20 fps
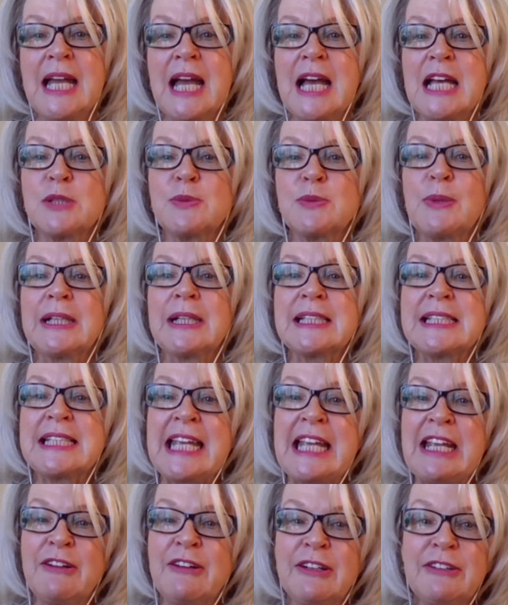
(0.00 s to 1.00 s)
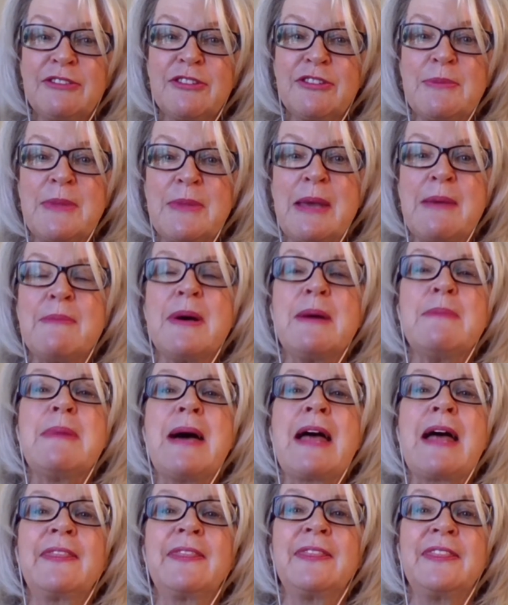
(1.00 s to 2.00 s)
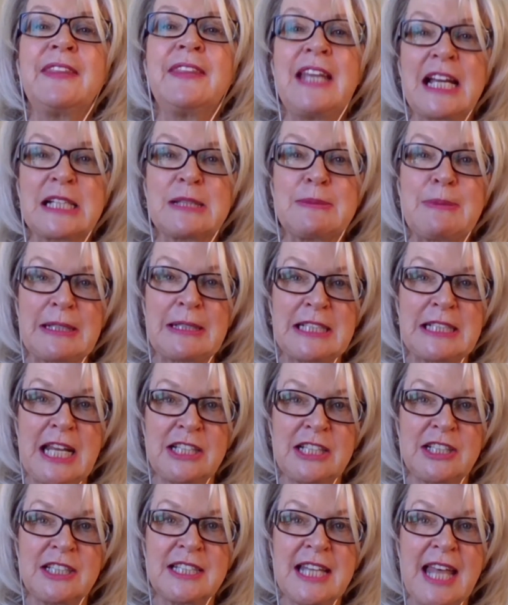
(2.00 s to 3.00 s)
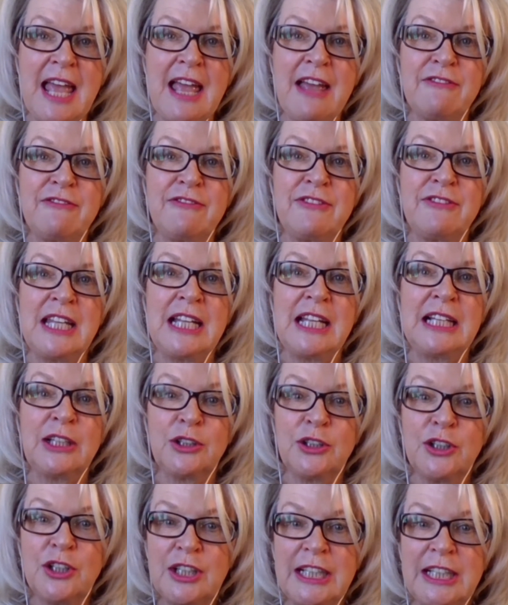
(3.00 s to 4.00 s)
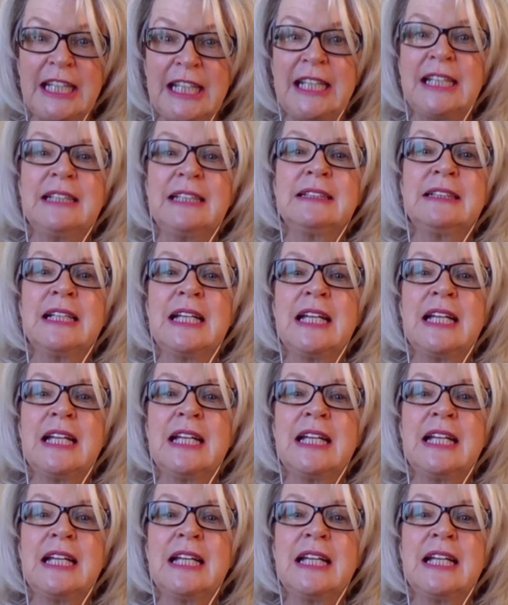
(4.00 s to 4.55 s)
As well as hearing from them about the expectations they have for their learning,